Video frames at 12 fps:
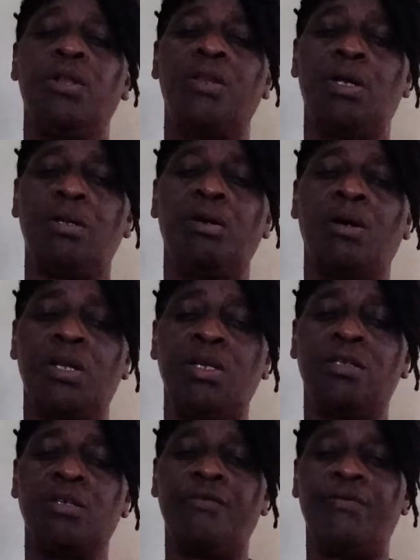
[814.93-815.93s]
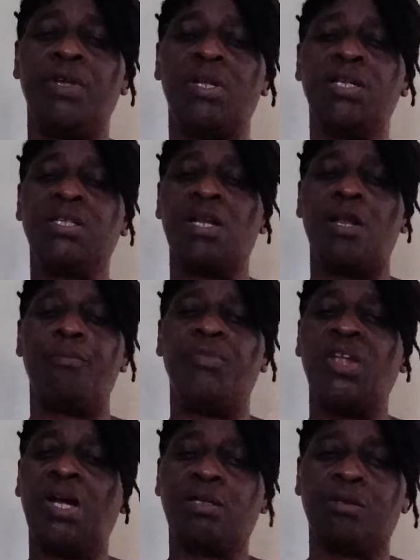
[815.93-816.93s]
that God intervened and tell
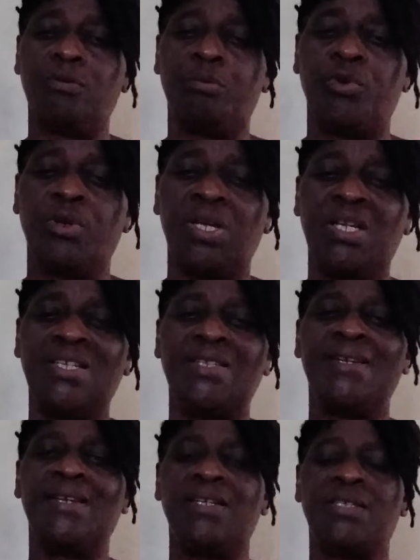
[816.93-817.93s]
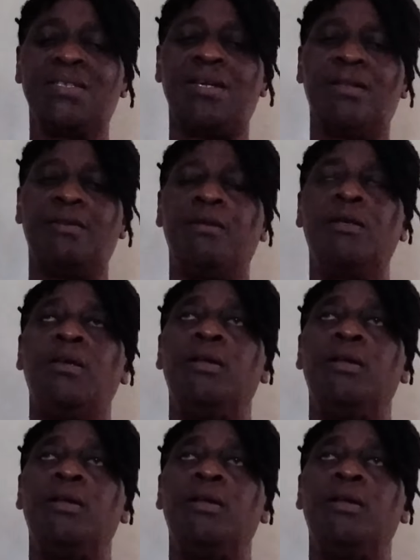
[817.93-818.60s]
them not to, but they didn't listen.